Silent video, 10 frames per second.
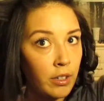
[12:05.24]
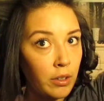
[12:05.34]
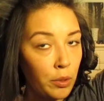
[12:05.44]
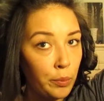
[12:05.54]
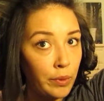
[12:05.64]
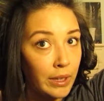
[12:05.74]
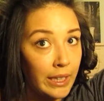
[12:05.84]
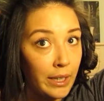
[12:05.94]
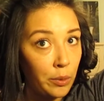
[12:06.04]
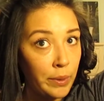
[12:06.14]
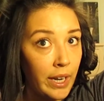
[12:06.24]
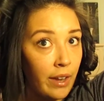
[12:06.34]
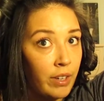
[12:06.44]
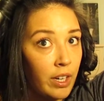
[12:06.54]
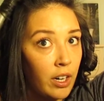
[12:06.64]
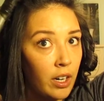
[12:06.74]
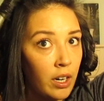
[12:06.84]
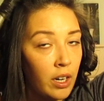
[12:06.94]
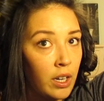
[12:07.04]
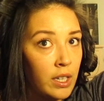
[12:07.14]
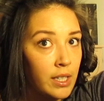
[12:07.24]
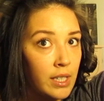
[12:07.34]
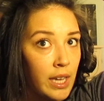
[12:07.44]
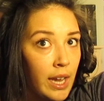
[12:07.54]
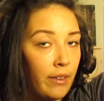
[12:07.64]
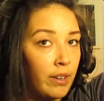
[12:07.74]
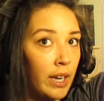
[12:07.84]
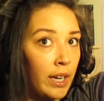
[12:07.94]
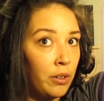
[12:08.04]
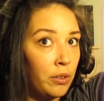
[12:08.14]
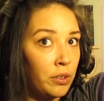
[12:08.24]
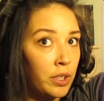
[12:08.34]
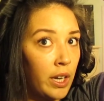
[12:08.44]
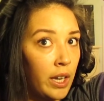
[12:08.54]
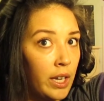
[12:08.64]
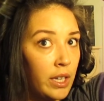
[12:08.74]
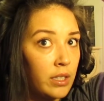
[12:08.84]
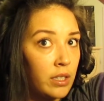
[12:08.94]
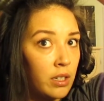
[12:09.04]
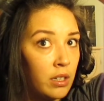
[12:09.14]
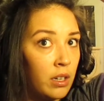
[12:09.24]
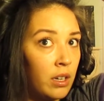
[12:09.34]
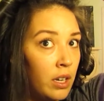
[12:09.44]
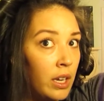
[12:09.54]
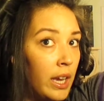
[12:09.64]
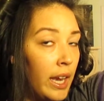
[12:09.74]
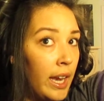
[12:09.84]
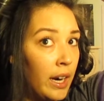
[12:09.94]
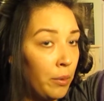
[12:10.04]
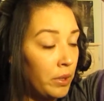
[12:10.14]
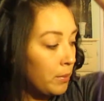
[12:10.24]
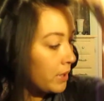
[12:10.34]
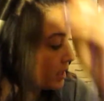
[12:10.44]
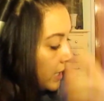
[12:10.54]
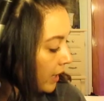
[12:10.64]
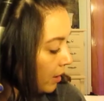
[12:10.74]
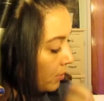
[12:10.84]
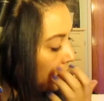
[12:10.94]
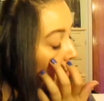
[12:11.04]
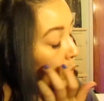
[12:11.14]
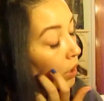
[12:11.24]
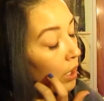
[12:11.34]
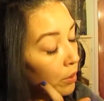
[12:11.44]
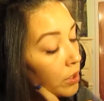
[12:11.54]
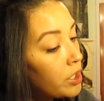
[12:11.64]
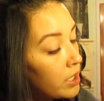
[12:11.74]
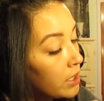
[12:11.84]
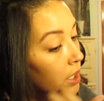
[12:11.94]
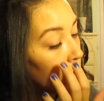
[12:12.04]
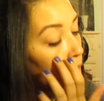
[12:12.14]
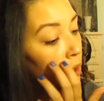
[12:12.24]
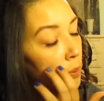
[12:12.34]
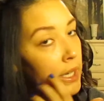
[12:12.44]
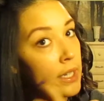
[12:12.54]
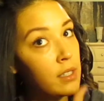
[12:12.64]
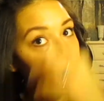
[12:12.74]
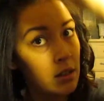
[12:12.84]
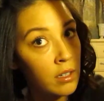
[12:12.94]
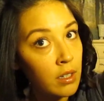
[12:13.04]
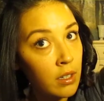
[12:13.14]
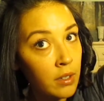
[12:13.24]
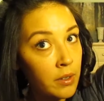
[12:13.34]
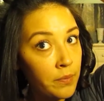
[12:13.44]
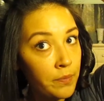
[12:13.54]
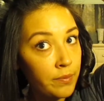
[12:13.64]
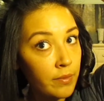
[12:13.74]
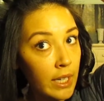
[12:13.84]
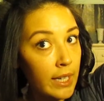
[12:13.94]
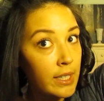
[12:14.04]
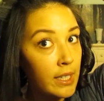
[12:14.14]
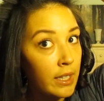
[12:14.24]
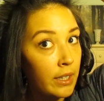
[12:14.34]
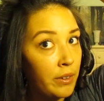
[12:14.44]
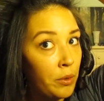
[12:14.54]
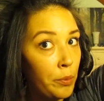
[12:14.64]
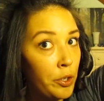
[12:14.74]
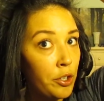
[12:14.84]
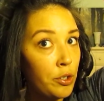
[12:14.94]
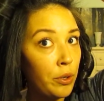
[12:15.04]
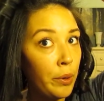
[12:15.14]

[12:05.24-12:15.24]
a little bit heavier since I have an angled cut. And I want them to stay up. Well, just go look, please. It's in the living room or in your toy